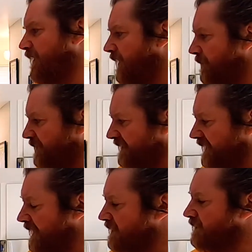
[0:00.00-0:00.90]
But
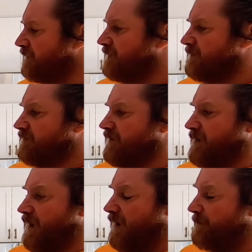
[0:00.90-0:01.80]
again,
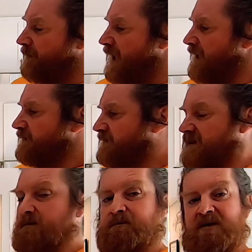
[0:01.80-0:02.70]
a mine
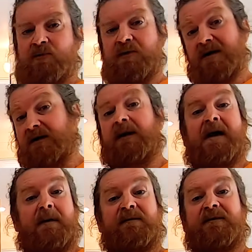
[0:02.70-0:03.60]
can be
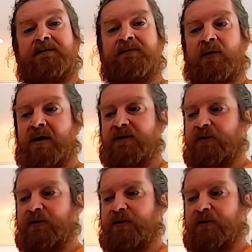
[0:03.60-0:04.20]
reclaimed, right?